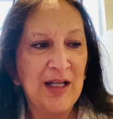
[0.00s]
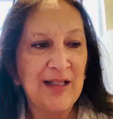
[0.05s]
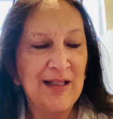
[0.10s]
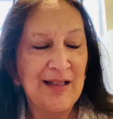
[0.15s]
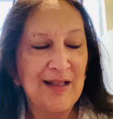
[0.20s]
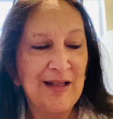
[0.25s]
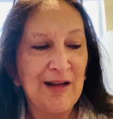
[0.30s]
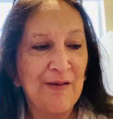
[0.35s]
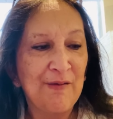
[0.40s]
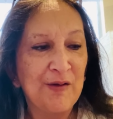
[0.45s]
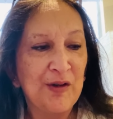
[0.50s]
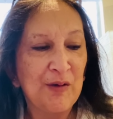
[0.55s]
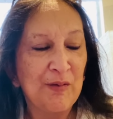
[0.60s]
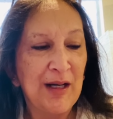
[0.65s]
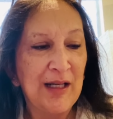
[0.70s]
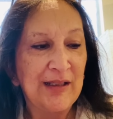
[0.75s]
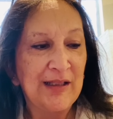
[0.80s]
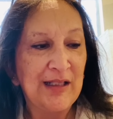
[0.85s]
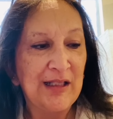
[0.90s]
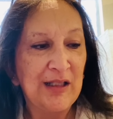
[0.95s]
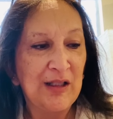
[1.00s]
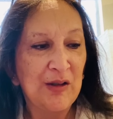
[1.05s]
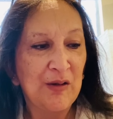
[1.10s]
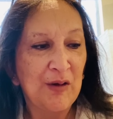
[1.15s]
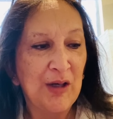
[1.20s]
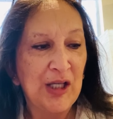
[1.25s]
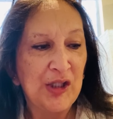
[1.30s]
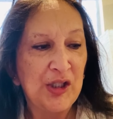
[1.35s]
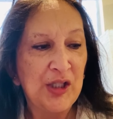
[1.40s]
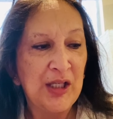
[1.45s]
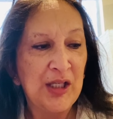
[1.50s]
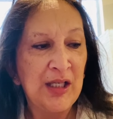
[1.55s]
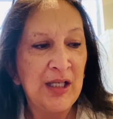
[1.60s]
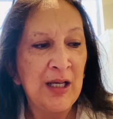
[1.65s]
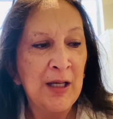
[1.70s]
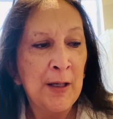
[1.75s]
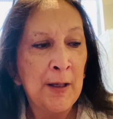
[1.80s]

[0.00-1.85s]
It's self-directed aggression.